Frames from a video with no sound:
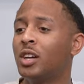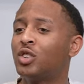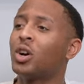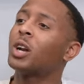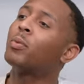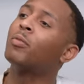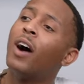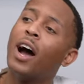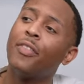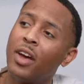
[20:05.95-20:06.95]
try to
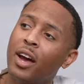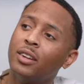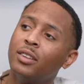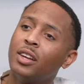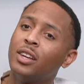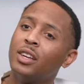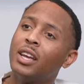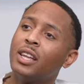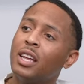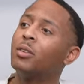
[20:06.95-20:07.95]
provide that
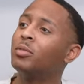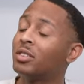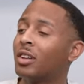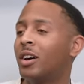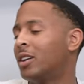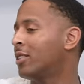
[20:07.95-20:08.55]
and give them just